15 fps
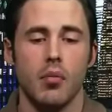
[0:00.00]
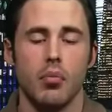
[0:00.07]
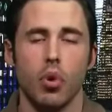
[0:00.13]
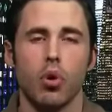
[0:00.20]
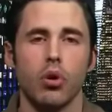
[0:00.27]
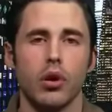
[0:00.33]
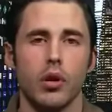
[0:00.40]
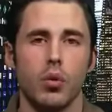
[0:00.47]

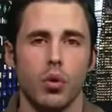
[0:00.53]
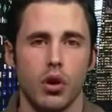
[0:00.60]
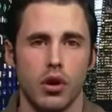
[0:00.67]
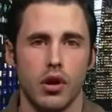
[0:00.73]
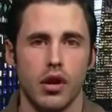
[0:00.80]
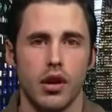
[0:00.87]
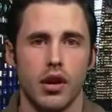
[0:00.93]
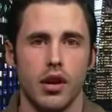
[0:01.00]
poorly
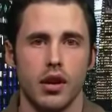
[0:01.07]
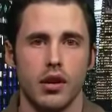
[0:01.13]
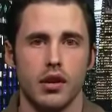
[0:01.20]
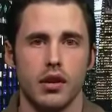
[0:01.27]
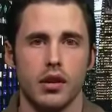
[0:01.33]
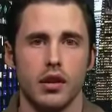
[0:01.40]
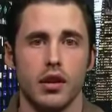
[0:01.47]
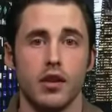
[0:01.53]

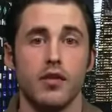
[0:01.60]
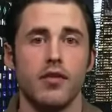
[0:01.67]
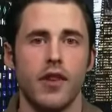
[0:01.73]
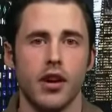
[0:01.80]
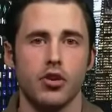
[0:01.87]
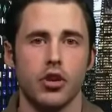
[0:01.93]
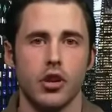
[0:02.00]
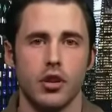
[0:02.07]
worded
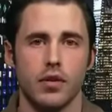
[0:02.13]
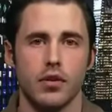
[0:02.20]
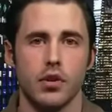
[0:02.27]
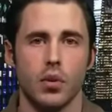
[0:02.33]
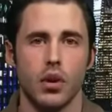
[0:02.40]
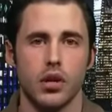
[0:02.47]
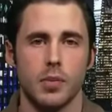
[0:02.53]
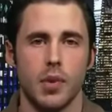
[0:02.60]
confession of
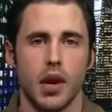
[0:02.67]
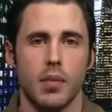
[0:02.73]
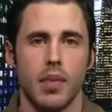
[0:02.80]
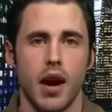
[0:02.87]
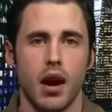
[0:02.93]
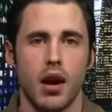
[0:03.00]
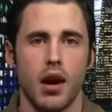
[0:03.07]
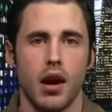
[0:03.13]
sorts by
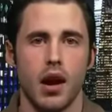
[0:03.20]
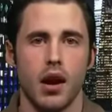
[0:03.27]
Barrett